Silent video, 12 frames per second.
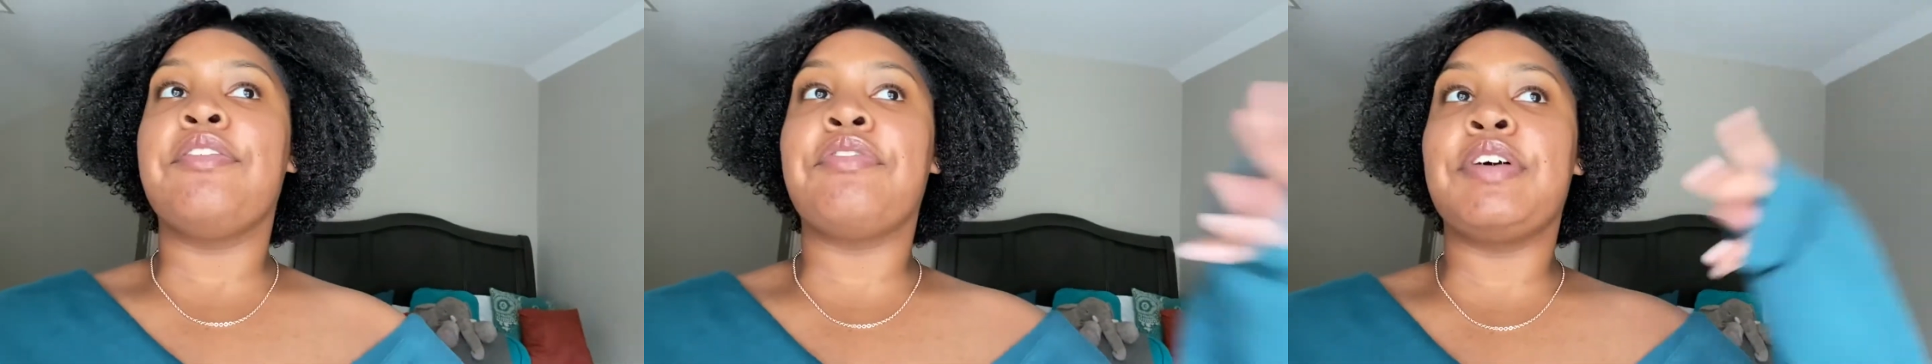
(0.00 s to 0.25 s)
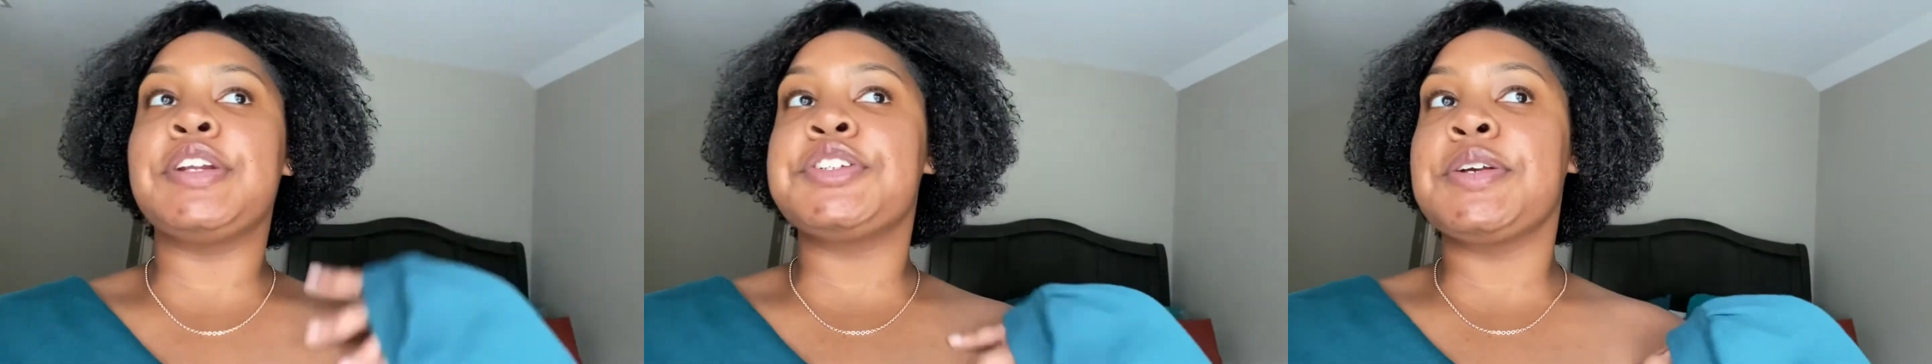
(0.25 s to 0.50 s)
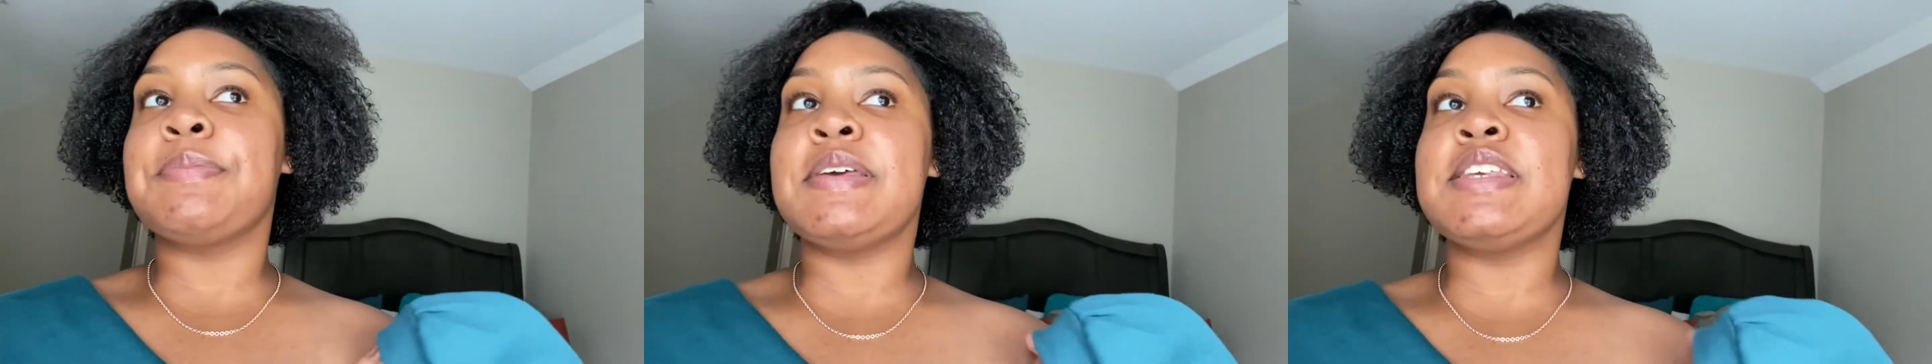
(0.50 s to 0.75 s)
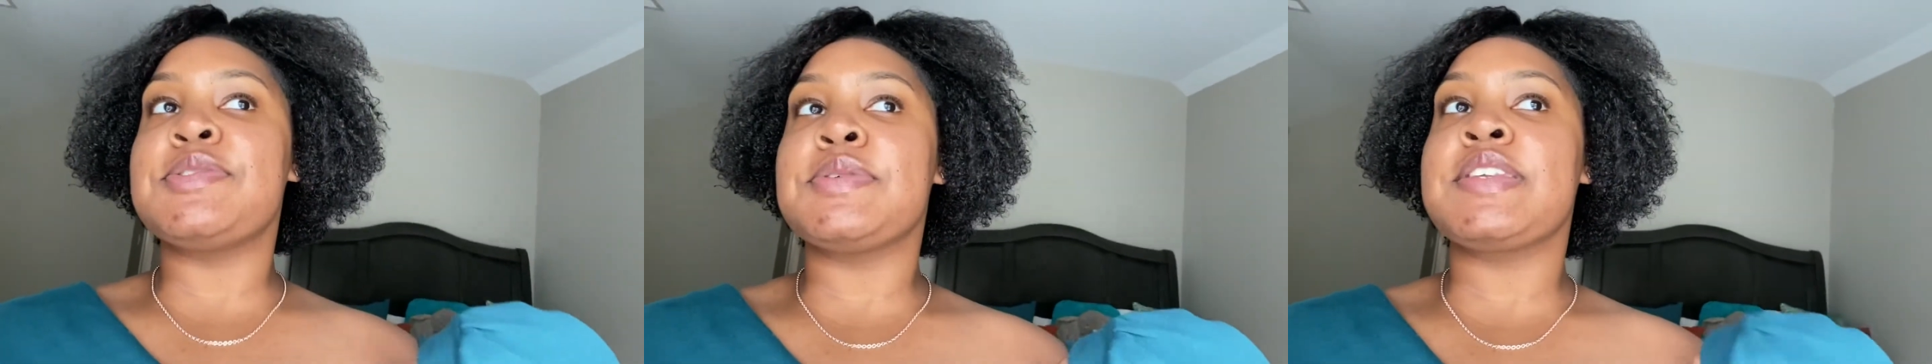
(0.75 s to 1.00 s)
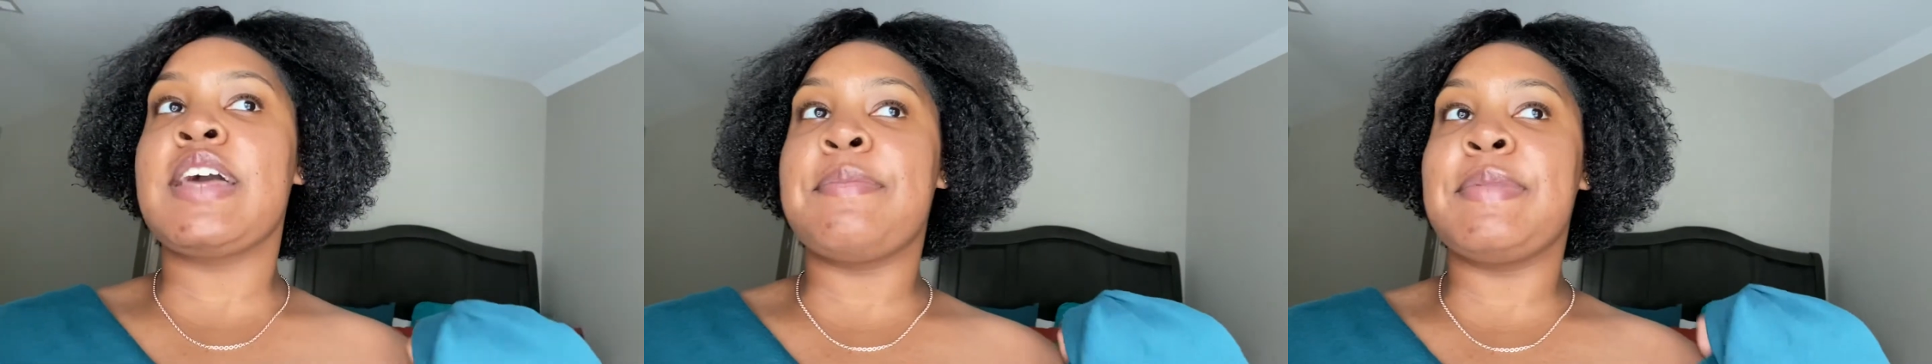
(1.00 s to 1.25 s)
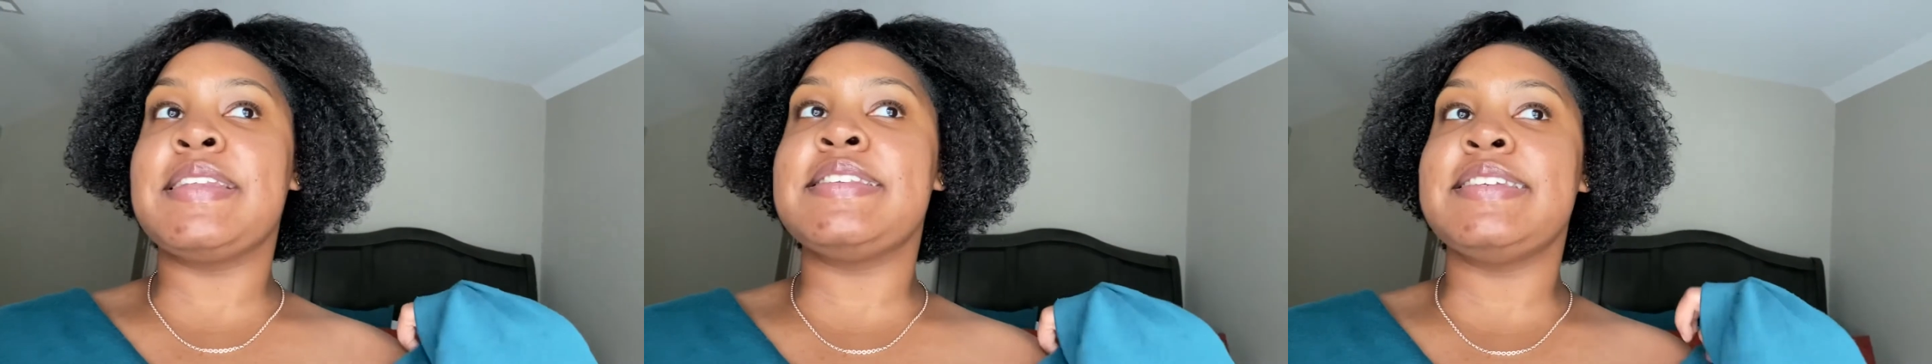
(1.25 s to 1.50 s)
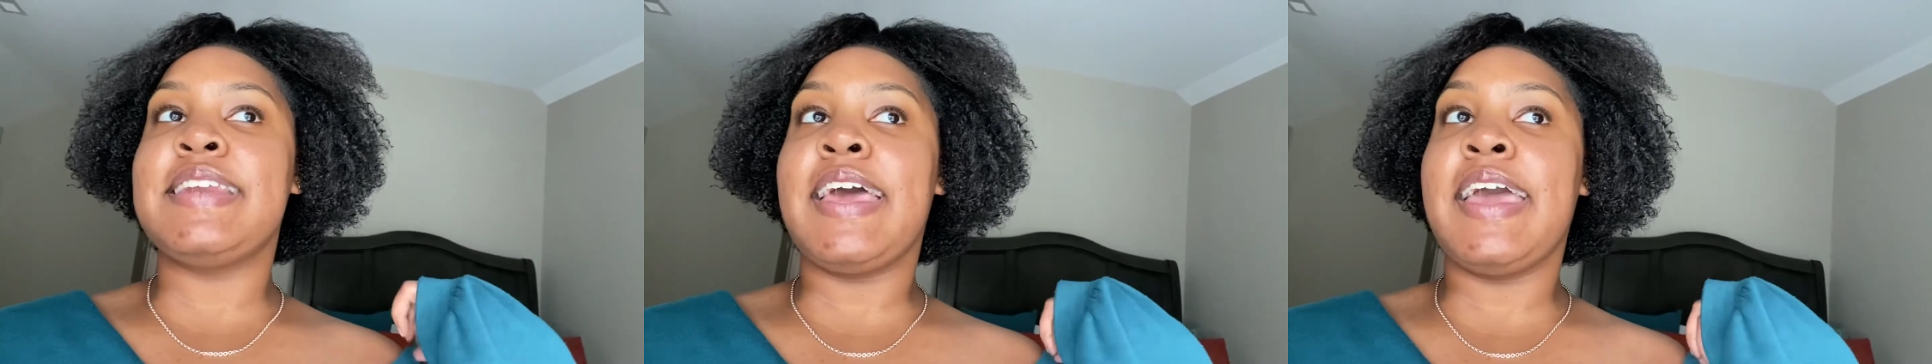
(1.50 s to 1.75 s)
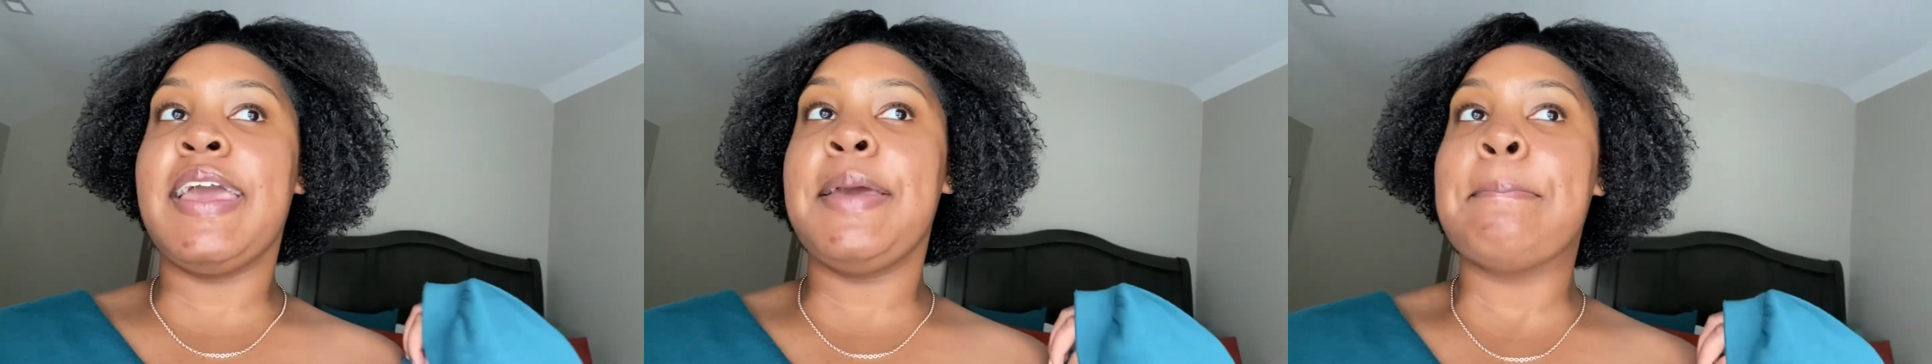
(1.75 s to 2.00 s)
furniture piece was coming
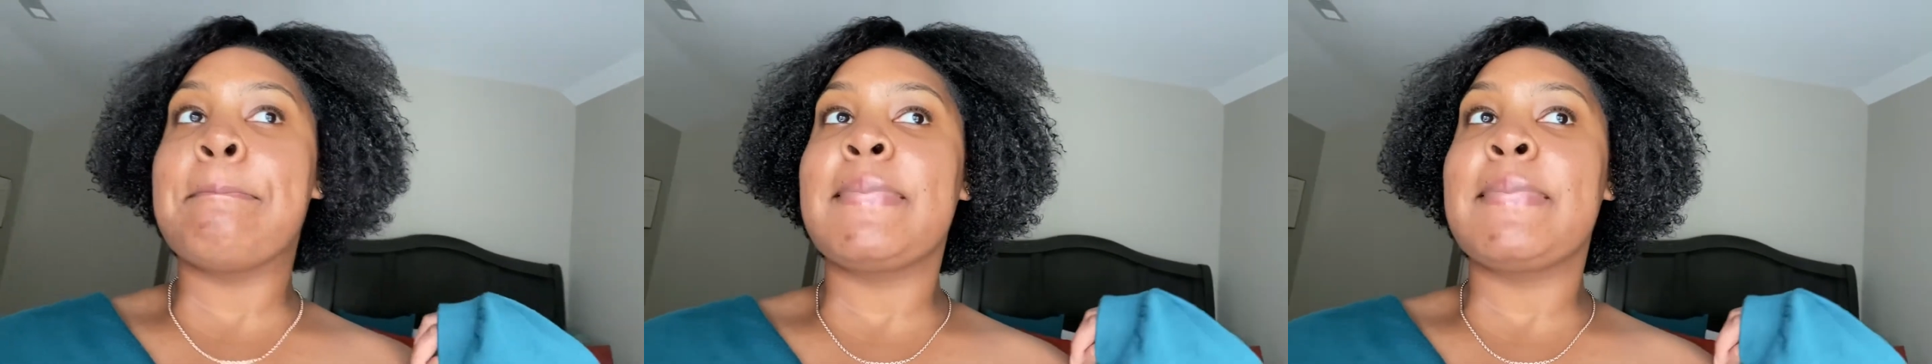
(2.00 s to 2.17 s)
today,